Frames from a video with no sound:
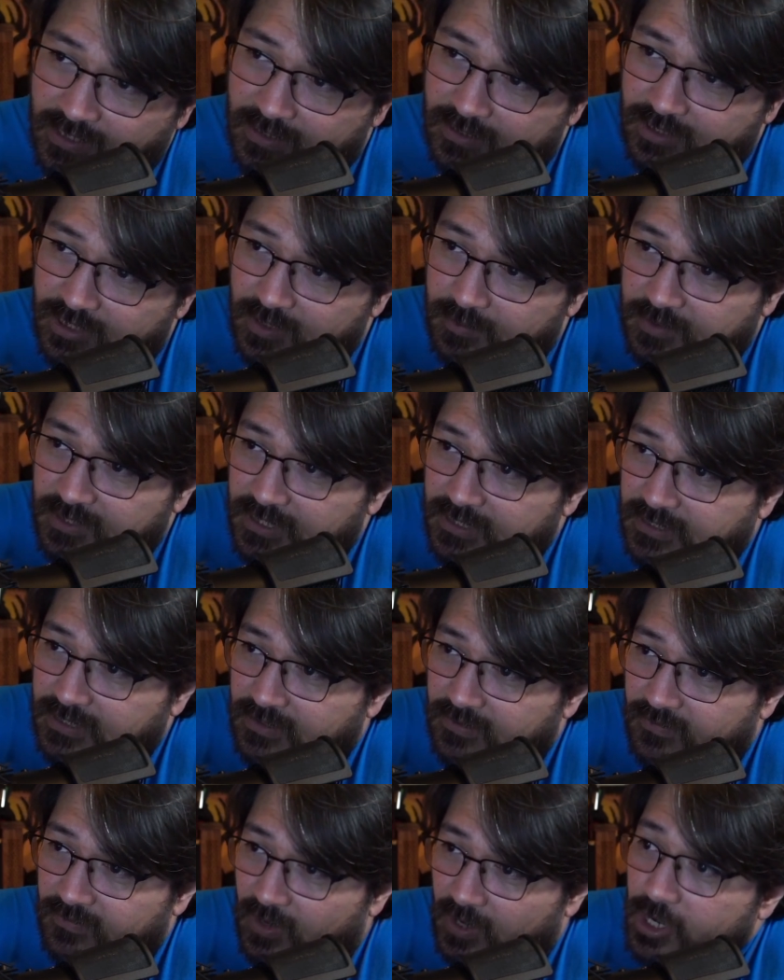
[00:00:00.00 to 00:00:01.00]
of the gypsies
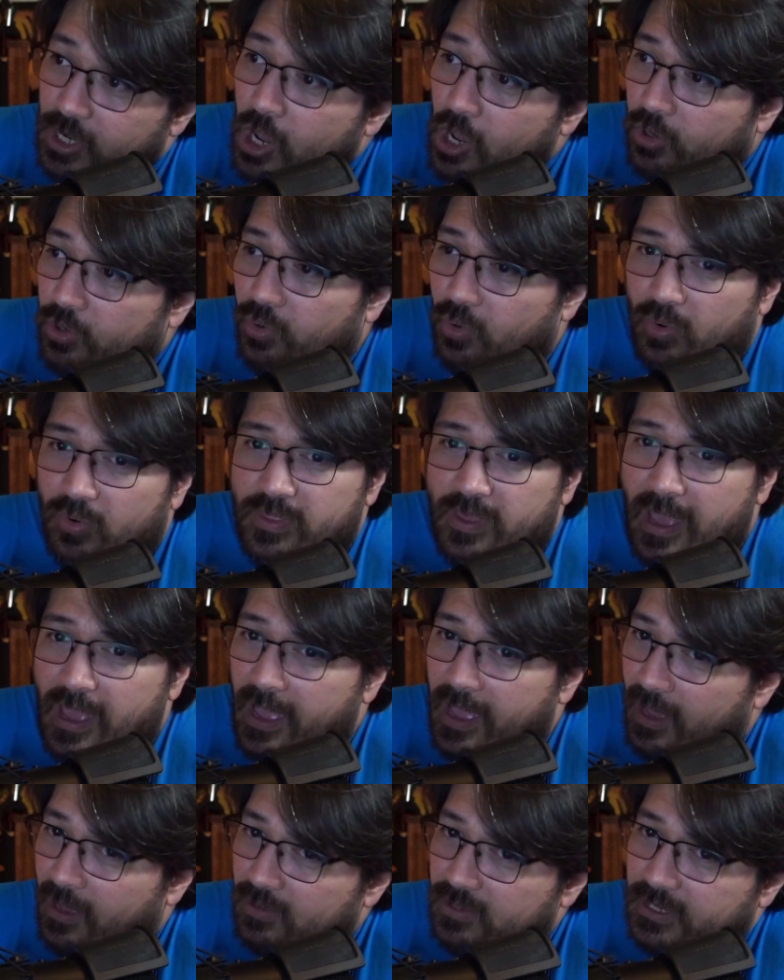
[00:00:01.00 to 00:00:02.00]
in front, nor the
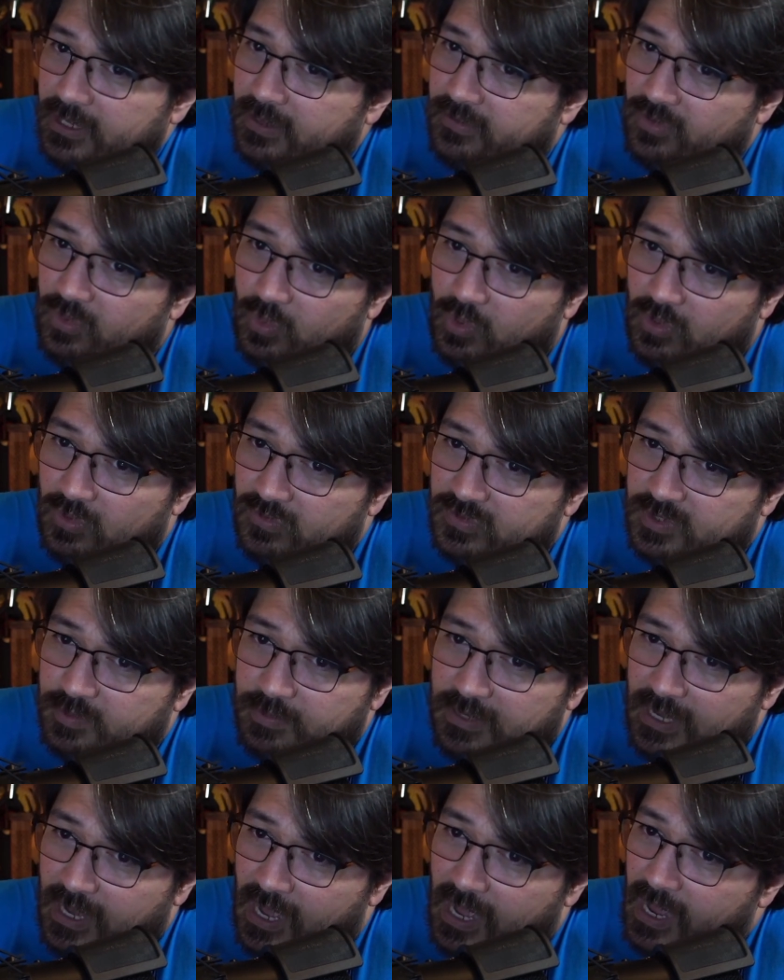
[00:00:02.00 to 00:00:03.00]
howling of the wolves
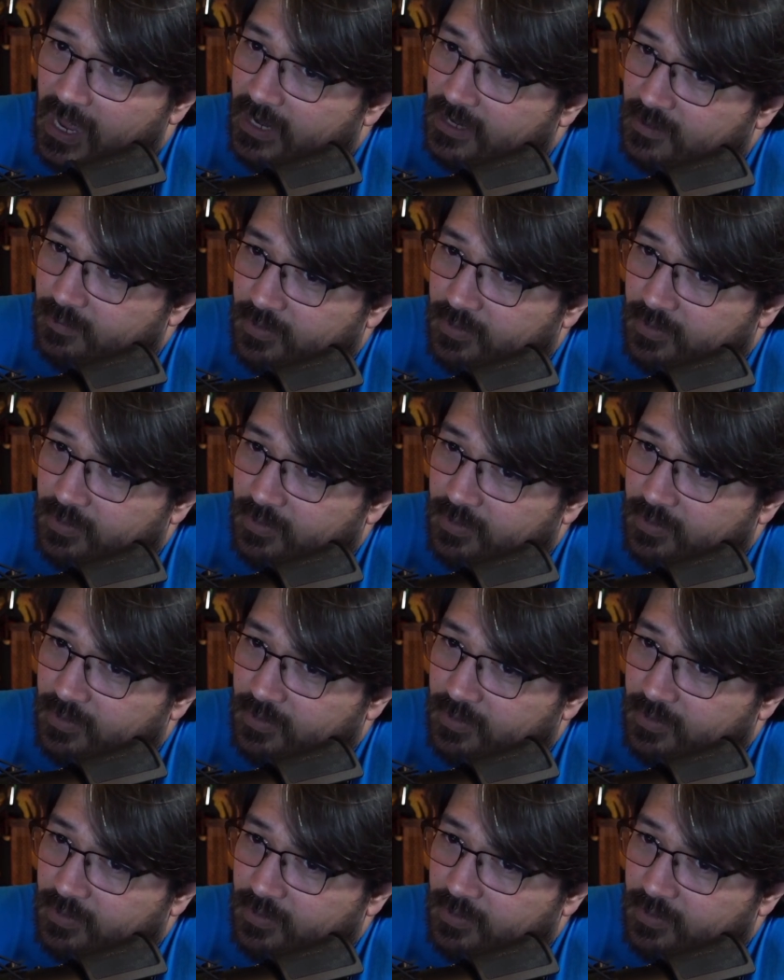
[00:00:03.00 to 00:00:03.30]
behind,